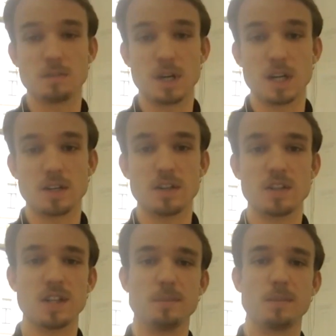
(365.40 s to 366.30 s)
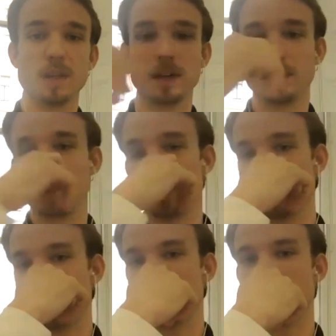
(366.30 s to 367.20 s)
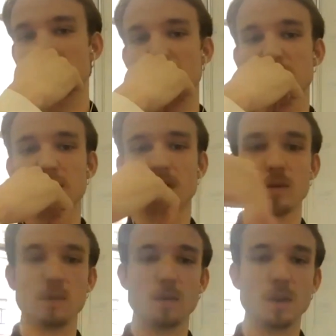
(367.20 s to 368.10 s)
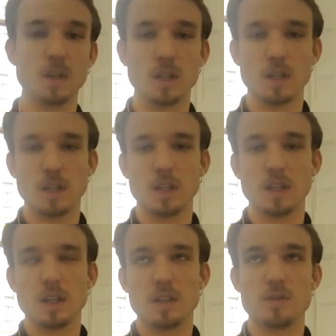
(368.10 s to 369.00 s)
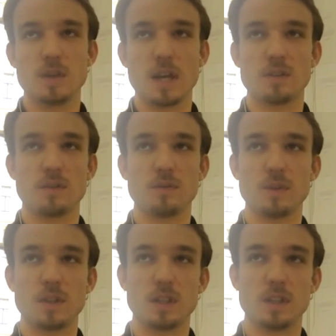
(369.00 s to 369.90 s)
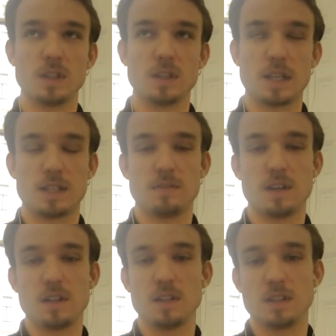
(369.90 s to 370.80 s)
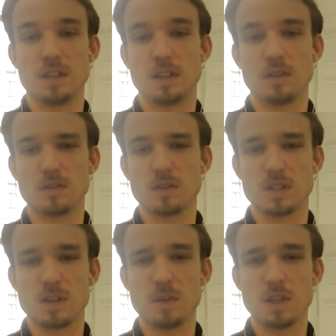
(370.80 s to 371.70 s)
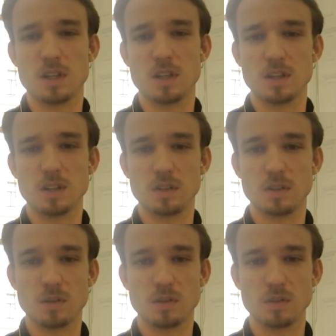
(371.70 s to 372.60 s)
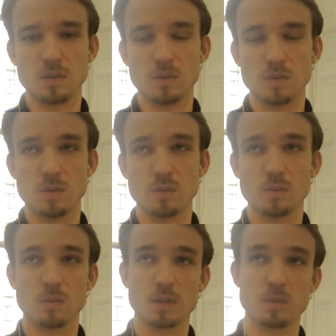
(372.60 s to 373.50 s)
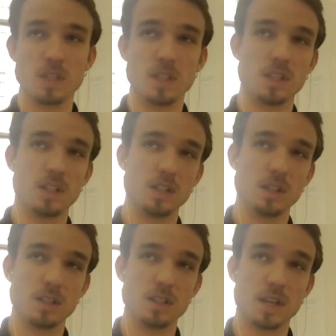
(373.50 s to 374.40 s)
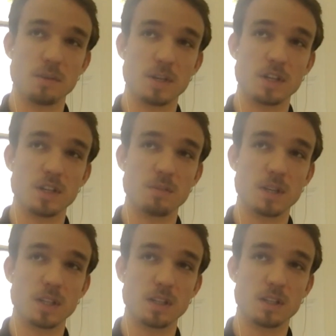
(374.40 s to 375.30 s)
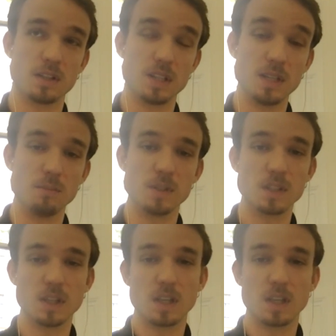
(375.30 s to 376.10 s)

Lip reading: partnership. So you kind of, that's very also similar to what we did in design management teams,